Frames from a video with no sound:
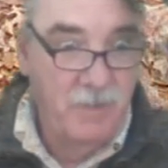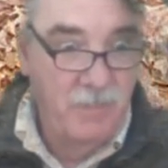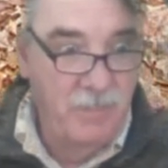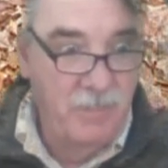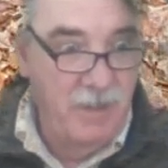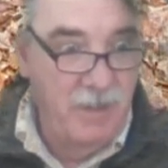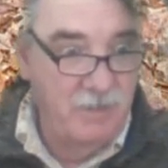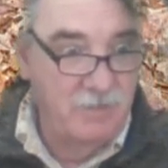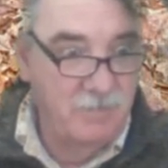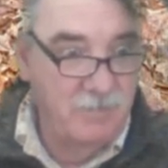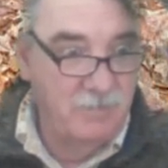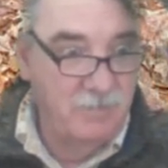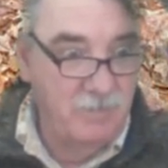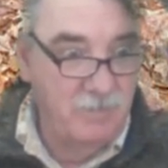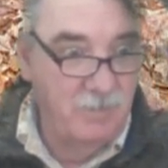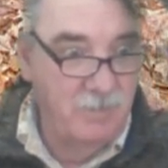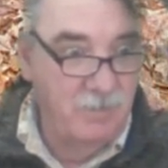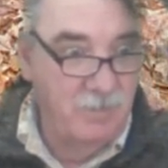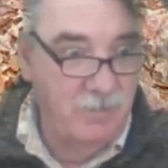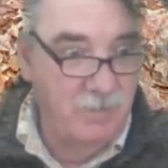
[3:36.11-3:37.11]
that uh,
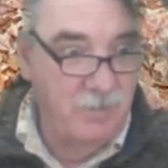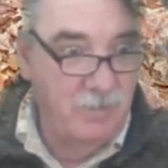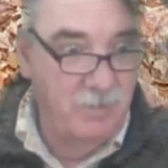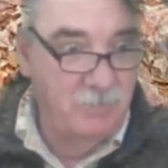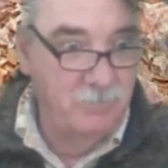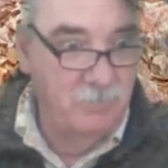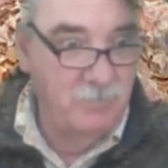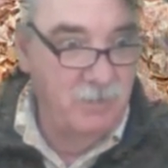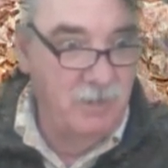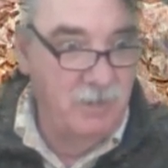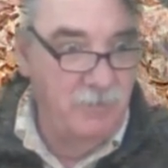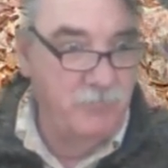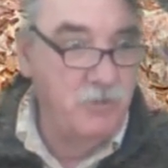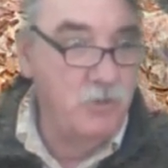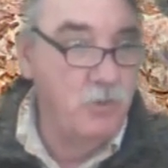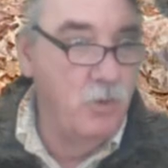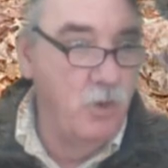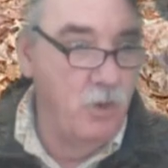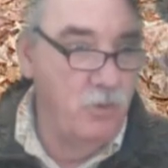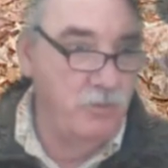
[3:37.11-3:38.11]
uh, if
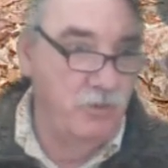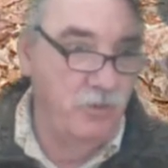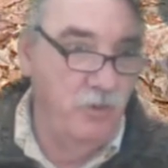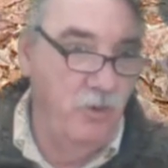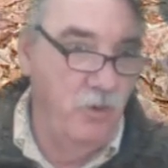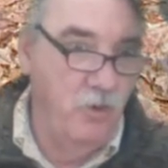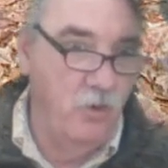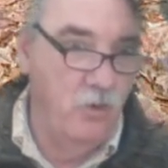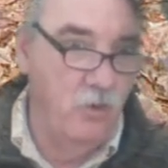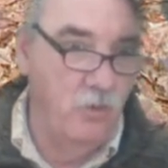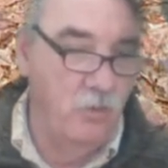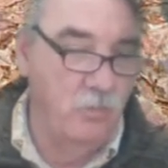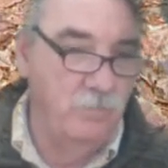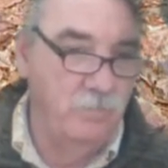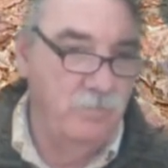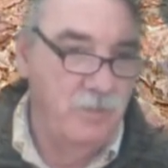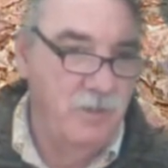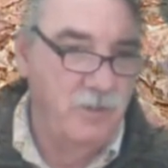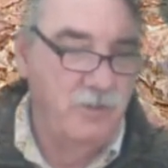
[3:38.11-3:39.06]
you own your home,